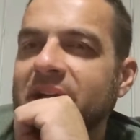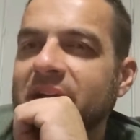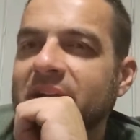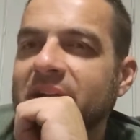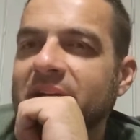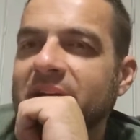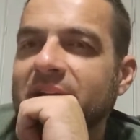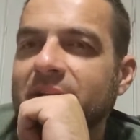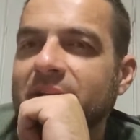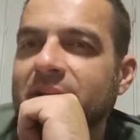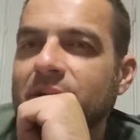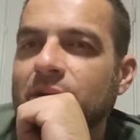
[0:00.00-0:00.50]

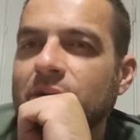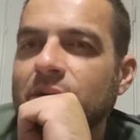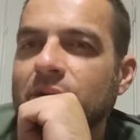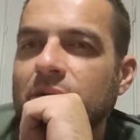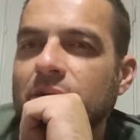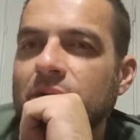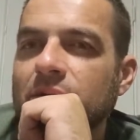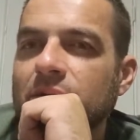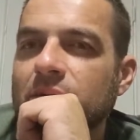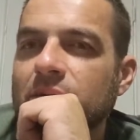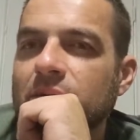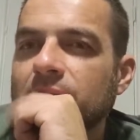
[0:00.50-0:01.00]
is,
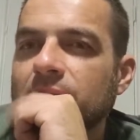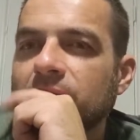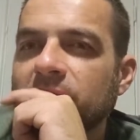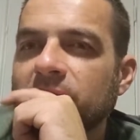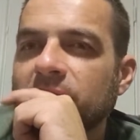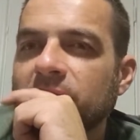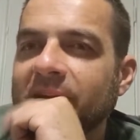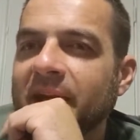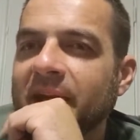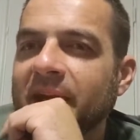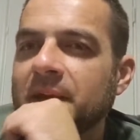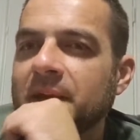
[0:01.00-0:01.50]

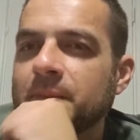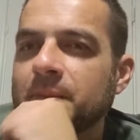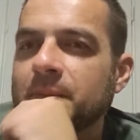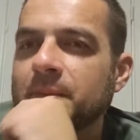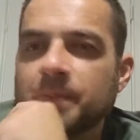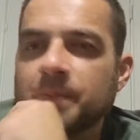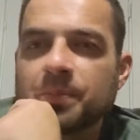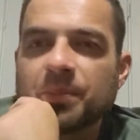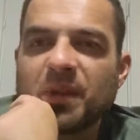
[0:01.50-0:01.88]
right?